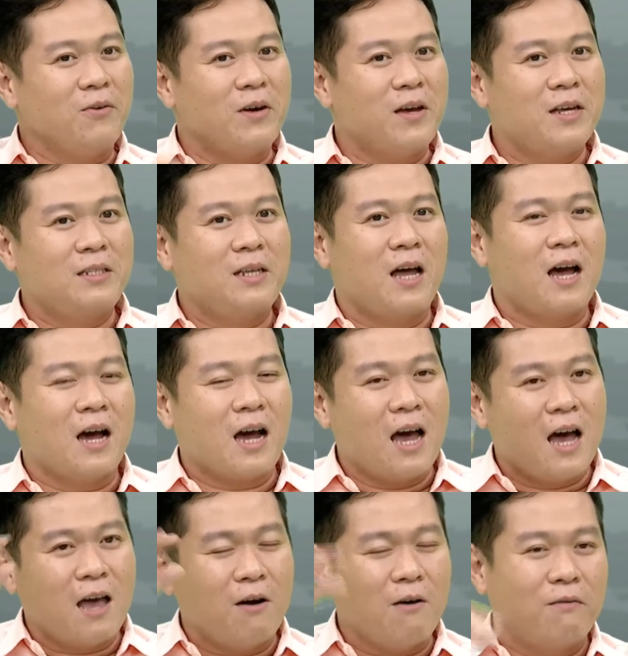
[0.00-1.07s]
US are
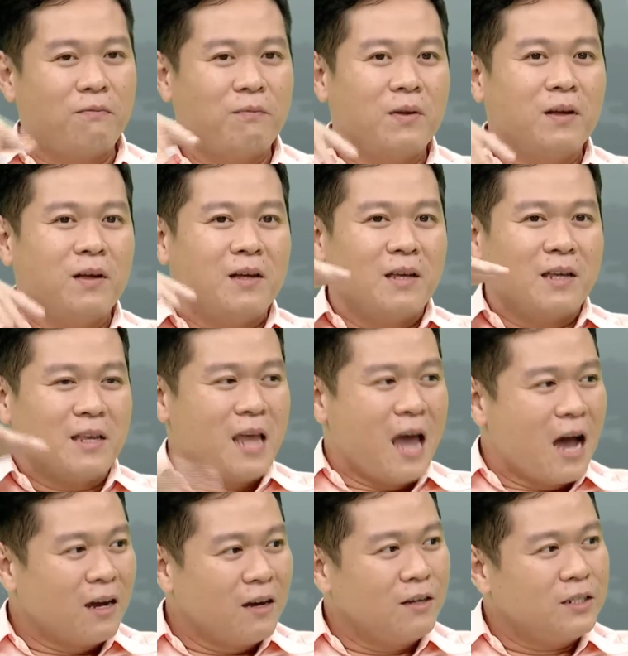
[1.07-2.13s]
kind of
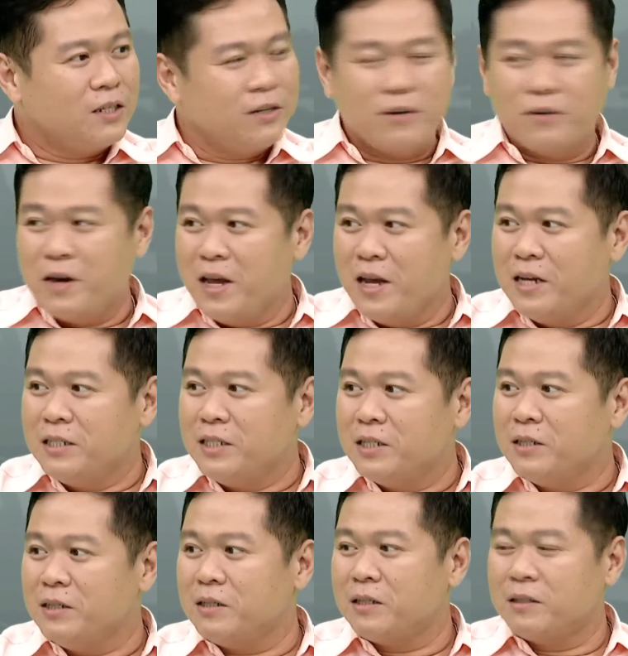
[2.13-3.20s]
younger
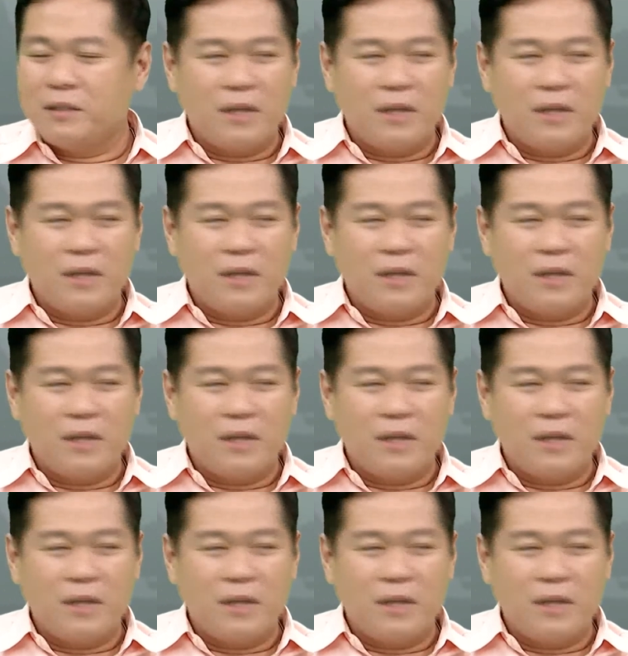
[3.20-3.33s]
generation,